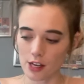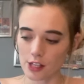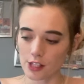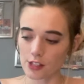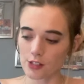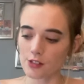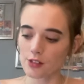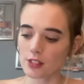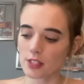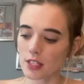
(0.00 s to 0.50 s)

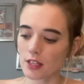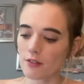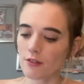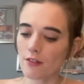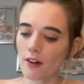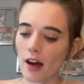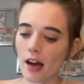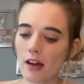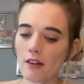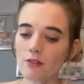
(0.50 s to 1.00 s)
You see,
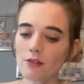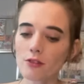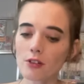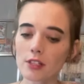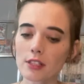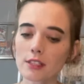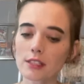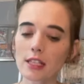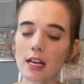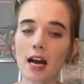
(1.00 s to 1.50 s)
5
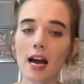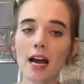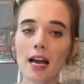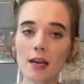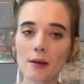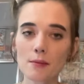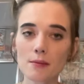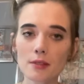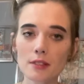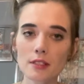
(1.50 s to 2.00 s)
1
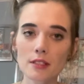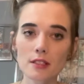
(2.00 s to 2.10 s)
types